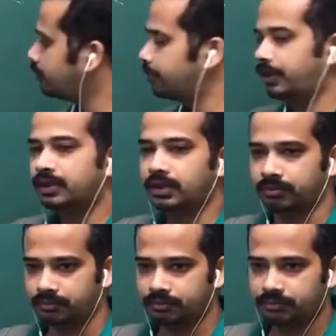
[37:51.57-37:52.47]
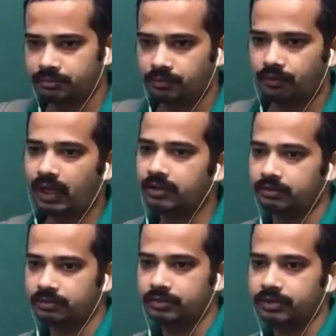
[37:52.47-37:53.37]
the momentum value,
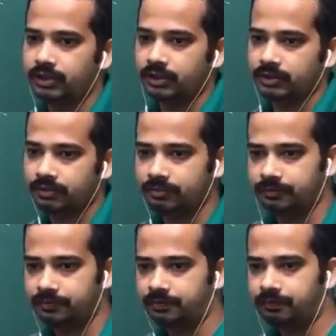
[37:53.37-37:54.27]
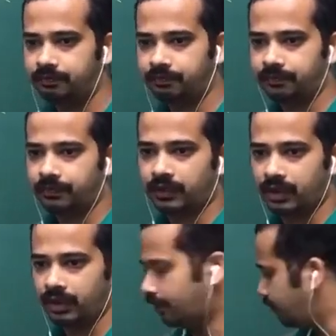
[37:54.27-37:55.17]
isn't it?
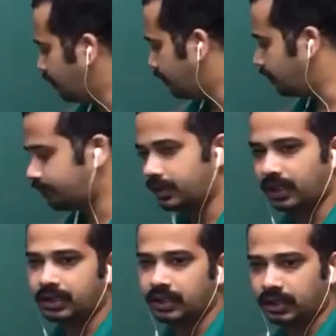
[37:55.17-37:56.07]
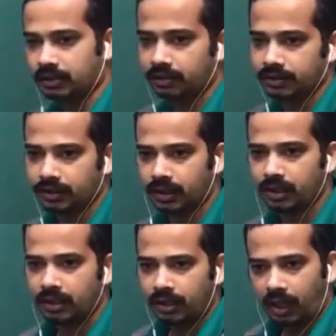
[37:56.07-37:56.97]
If you detect electron
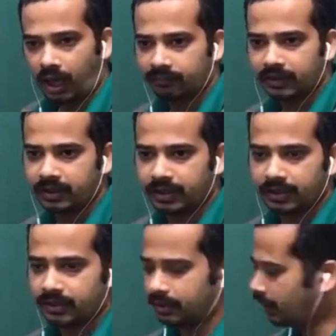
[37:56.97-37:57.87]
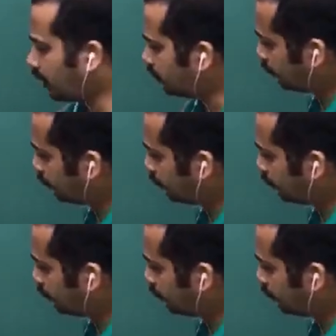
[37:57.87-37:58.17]
here, after detection, yeah, you